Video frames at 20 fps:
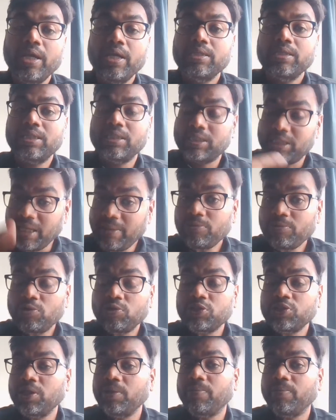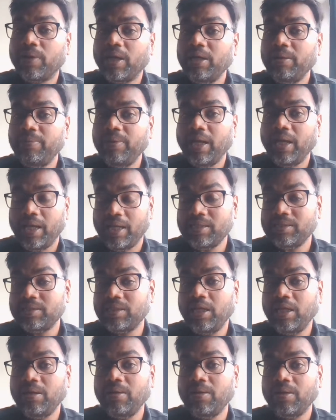So same question might be
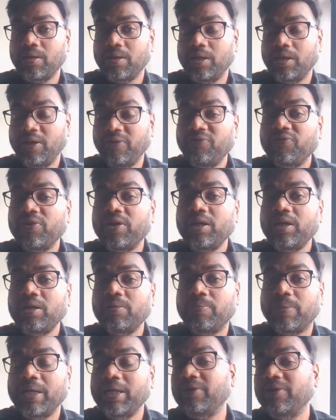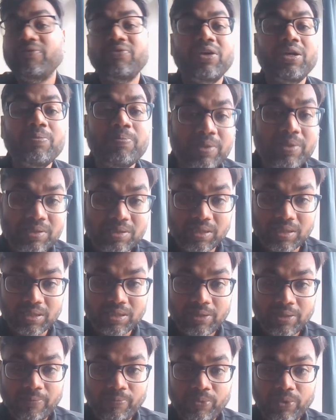answering different by different
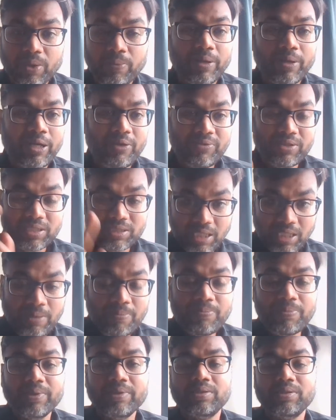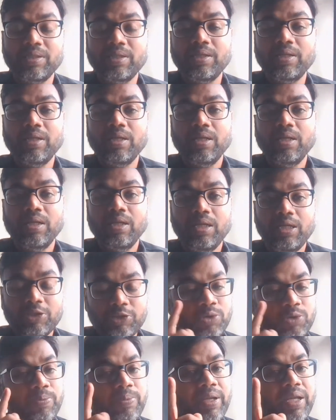persons, but if the same person, it
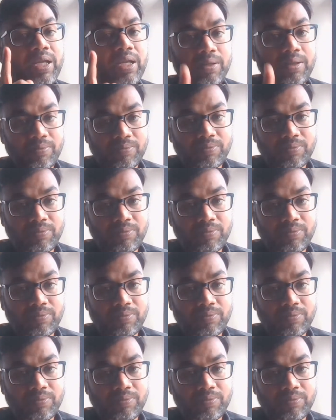should be